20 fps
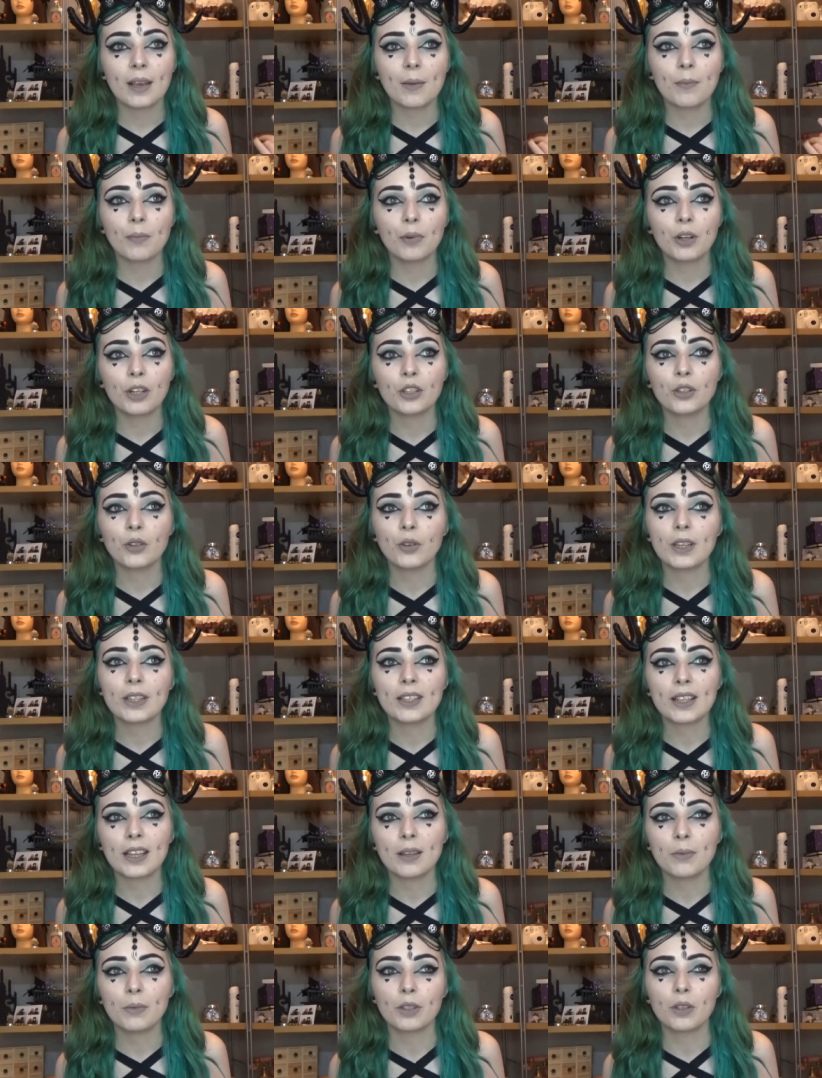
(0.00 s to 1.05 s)
I'm pretty sure he
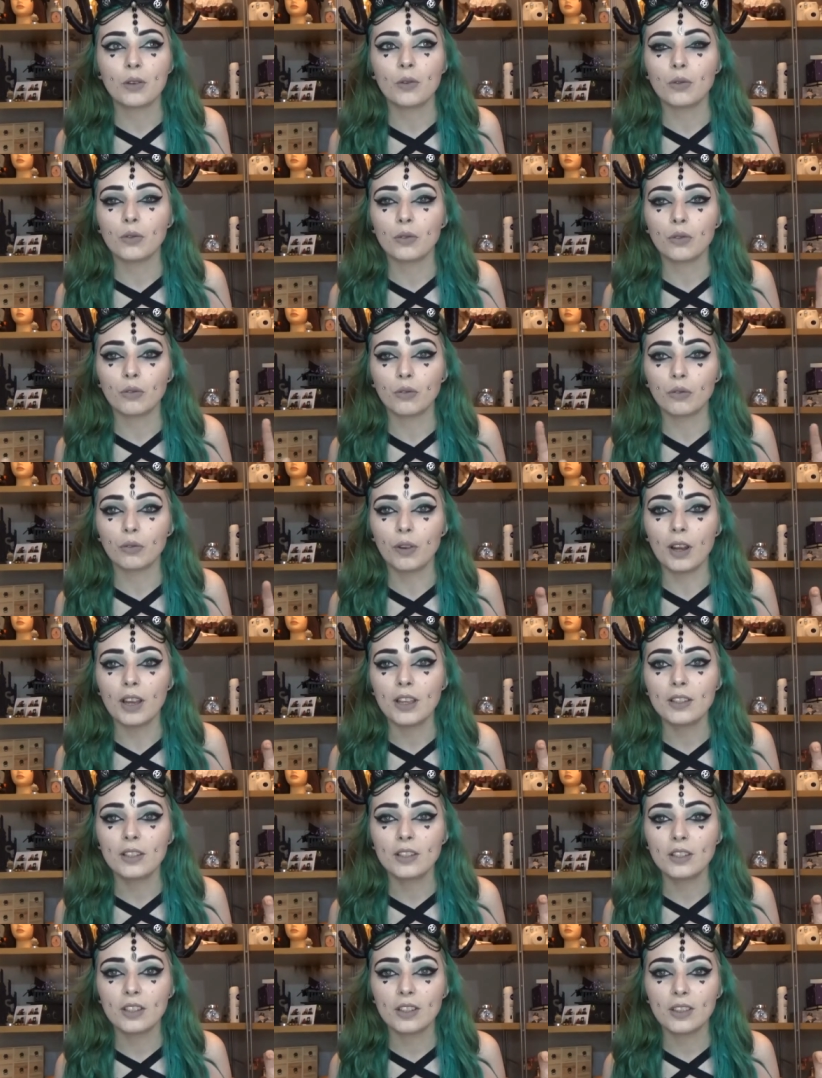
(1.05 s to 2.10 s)
said it was called
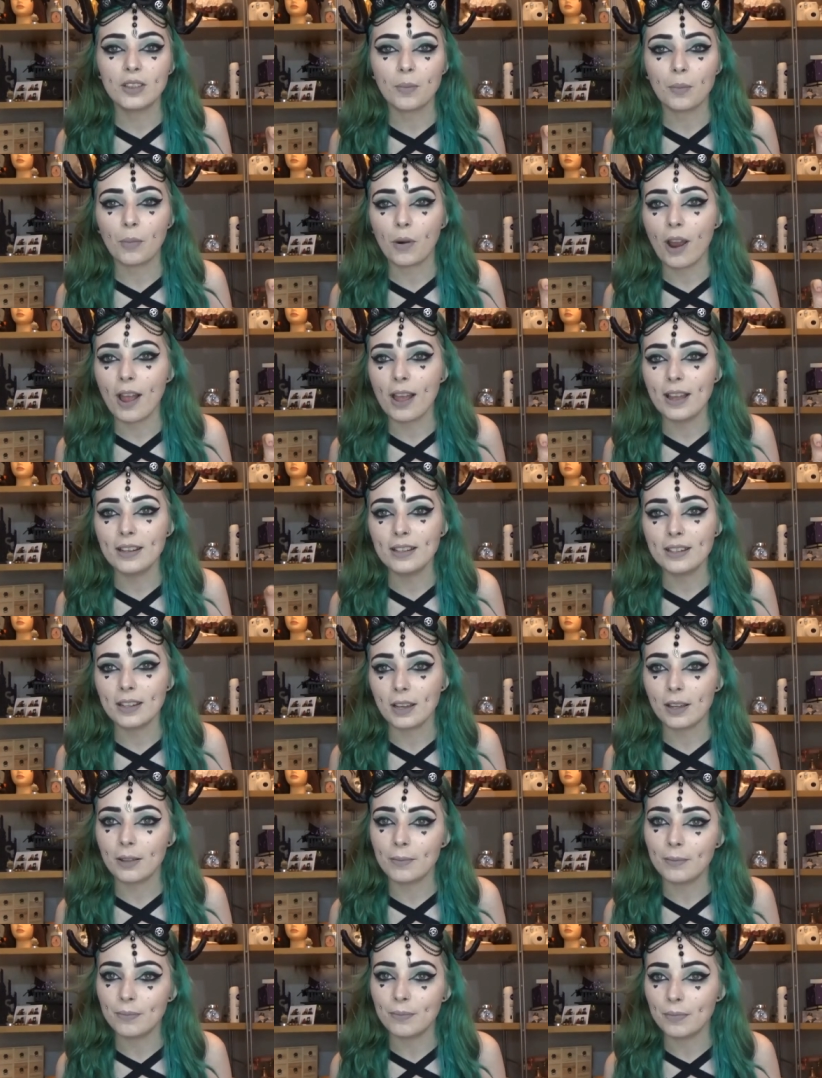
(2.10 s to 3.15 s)
Rust, the brand,
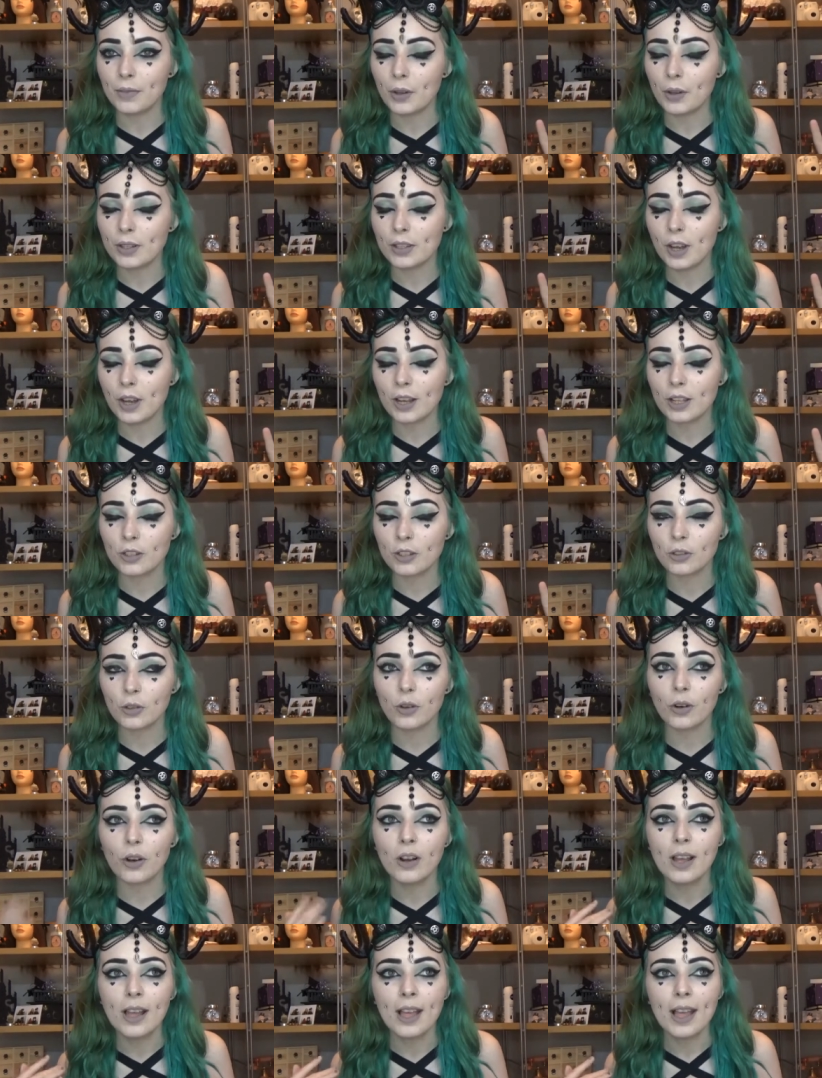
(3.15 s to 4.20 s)
I'm not entirely
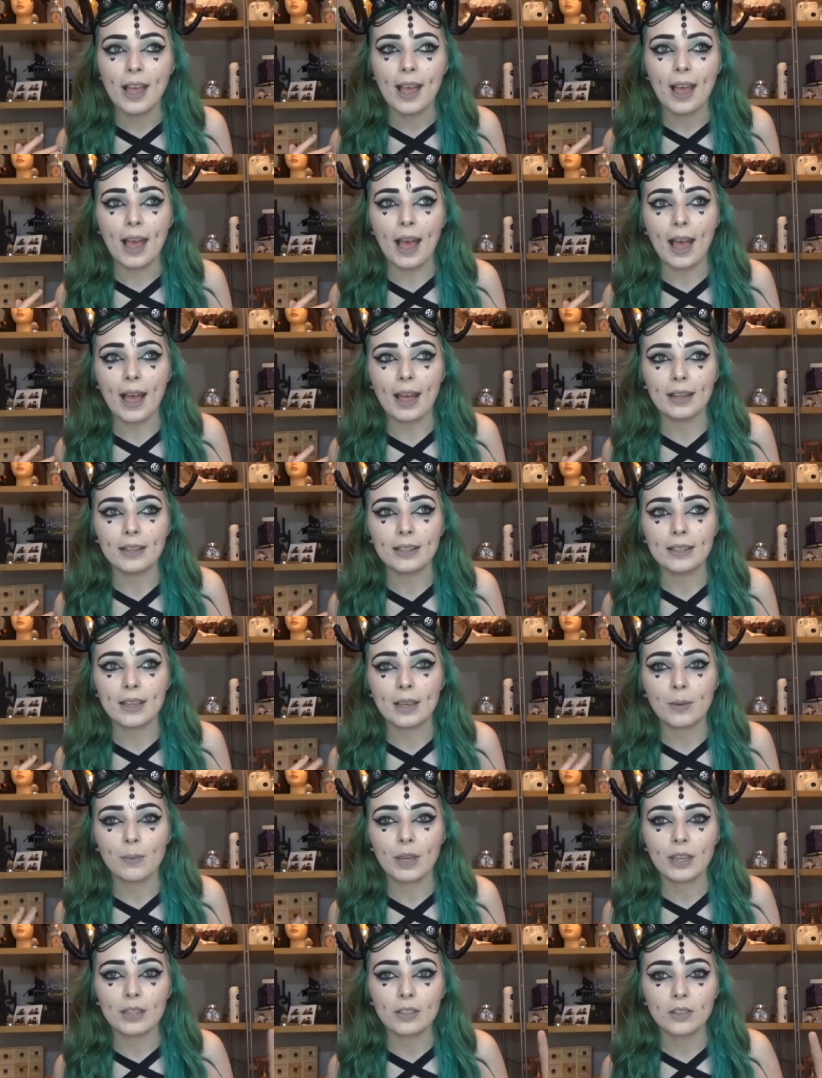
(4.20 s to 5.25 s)
sure, and he
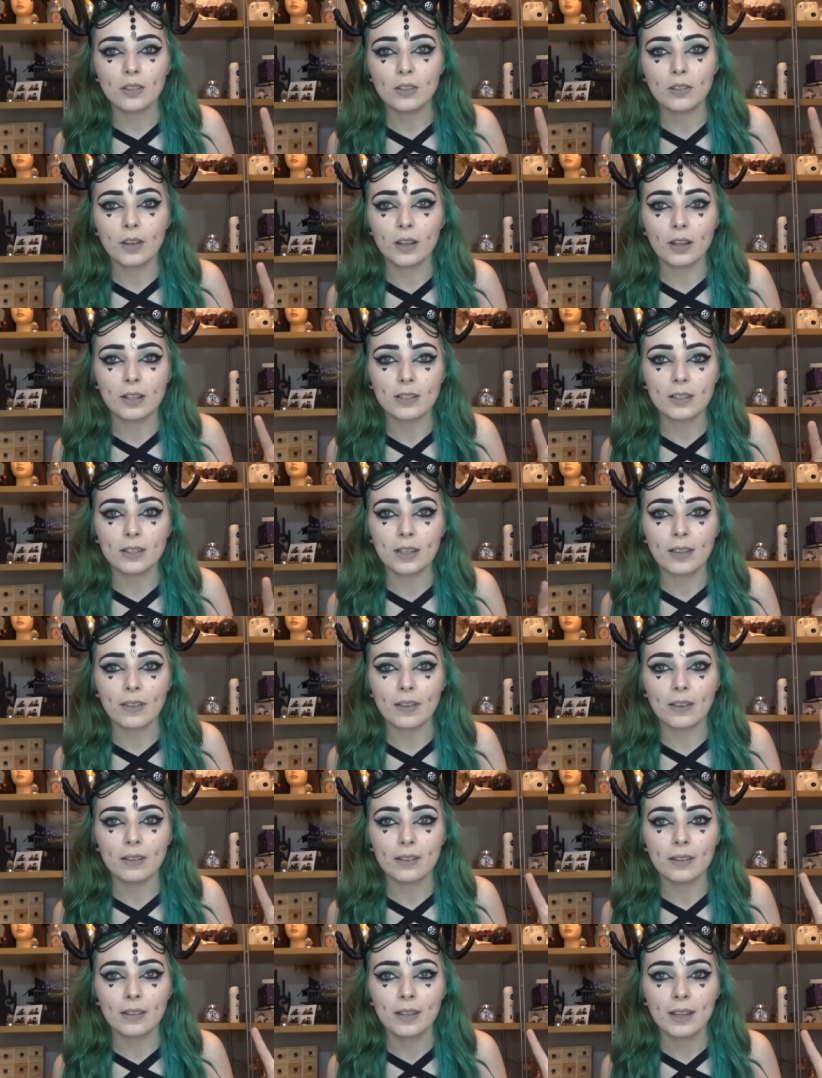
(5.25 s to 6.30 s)
mixed two colours together.
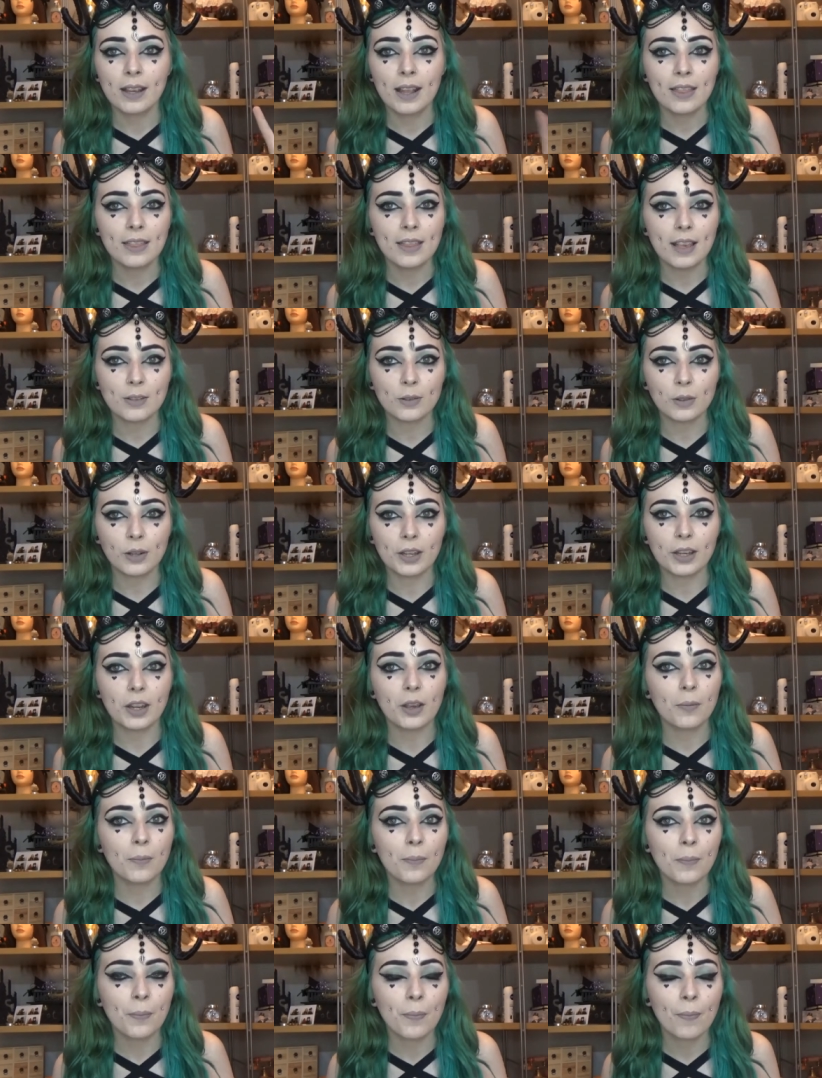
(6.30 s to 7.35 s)
That's all I know.
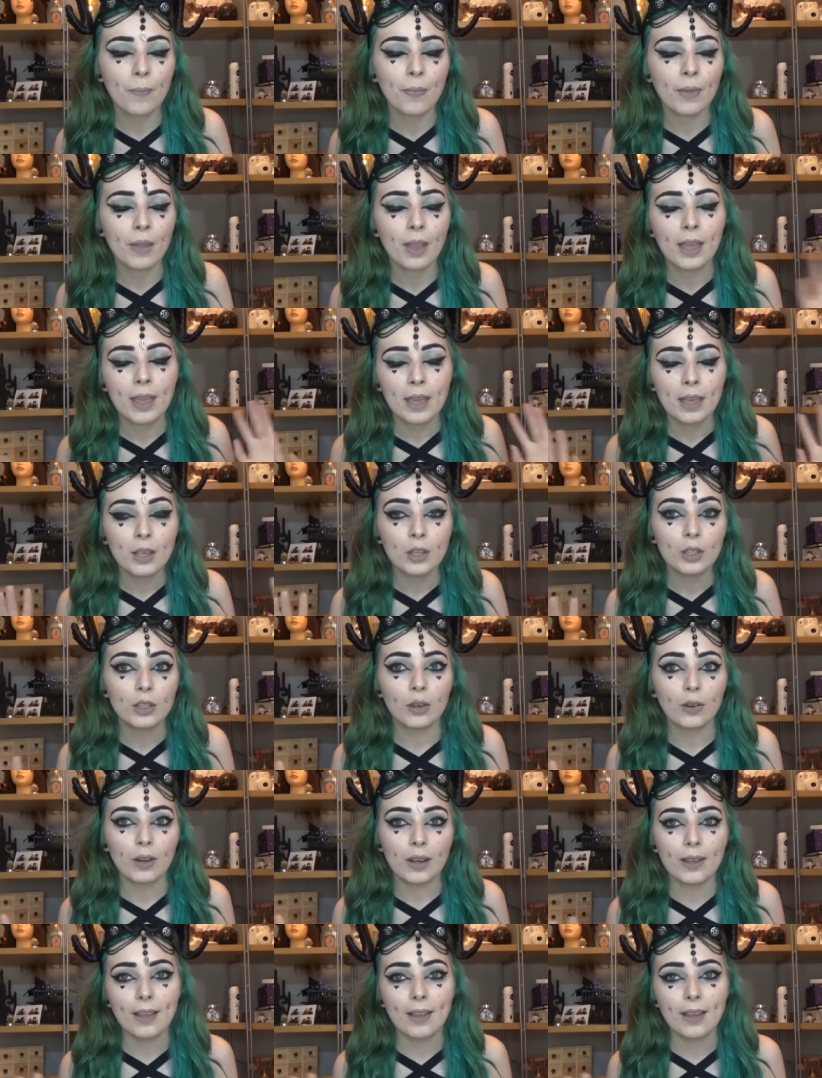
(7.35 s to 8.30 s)
Sorry.